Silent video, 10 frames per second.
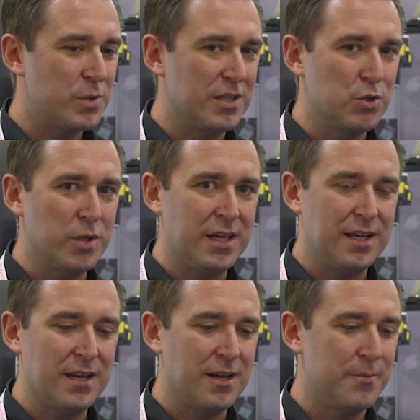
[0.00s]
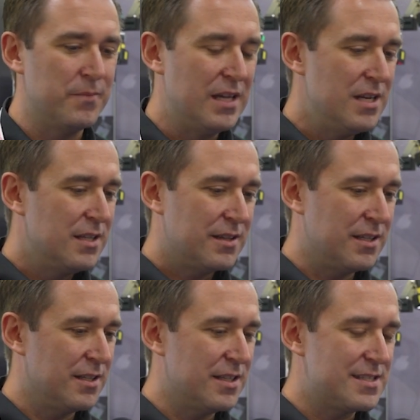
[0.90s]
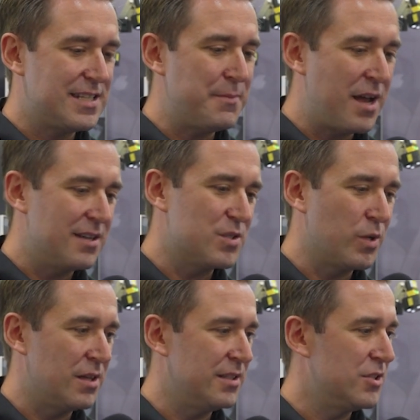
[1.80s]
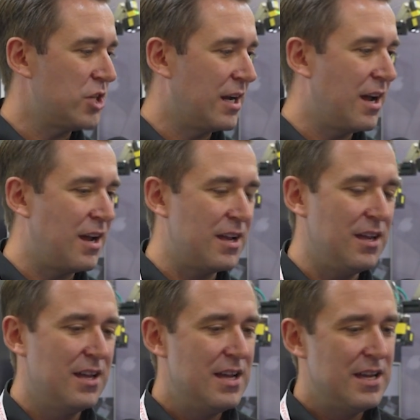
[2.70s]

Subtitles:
We're doing the CeMAT as well in Shanghai.